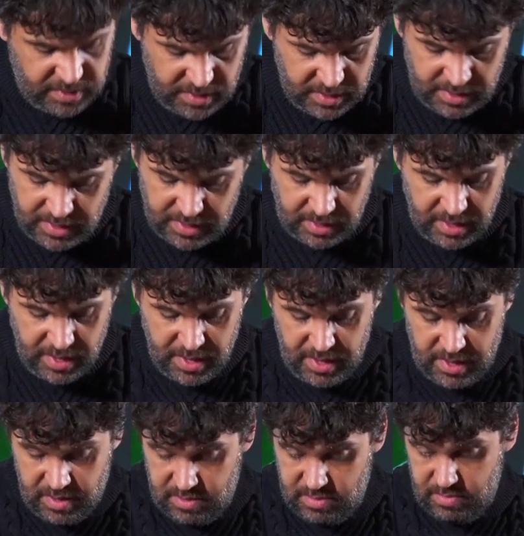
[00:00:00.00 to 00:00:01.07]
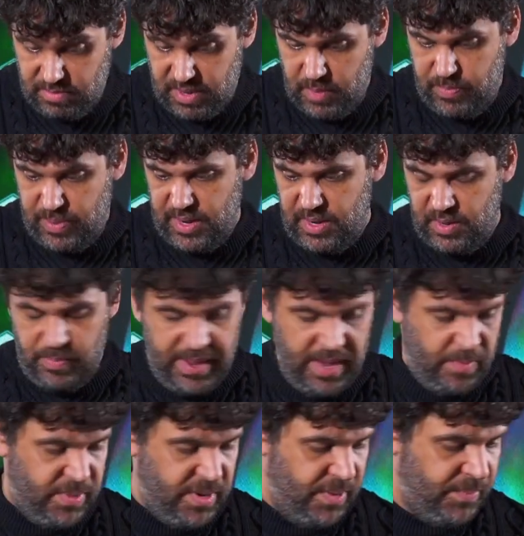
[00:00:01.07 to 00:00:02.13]
material by pen and
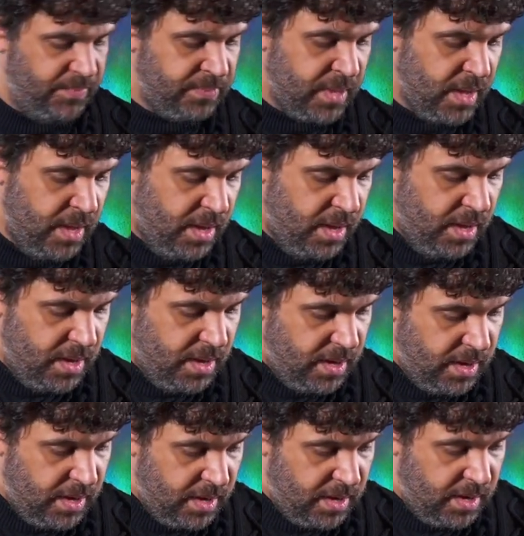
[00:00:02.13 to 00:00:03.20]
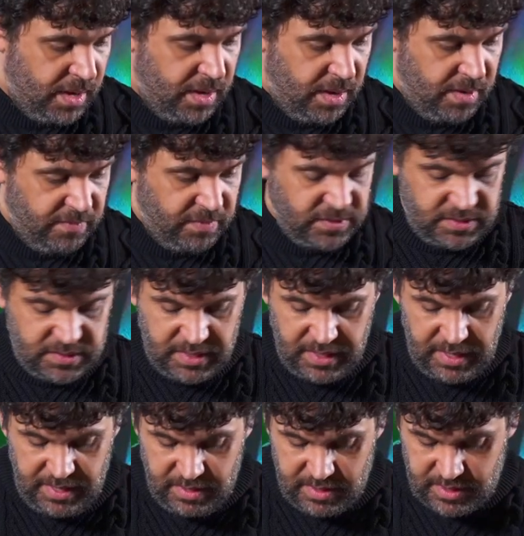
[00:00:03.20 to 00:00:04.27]
paper. What's
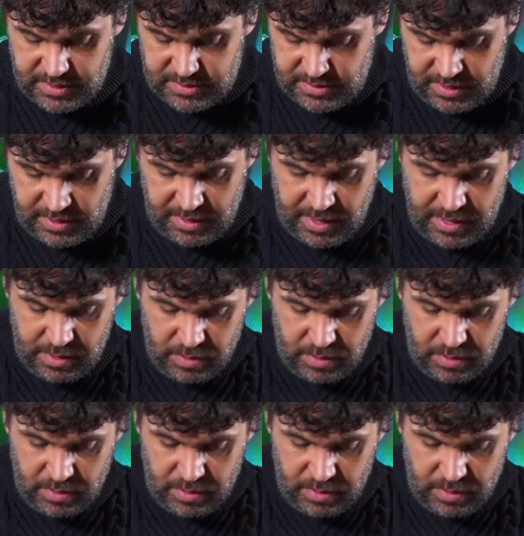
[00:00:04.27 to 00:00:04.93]
really interesting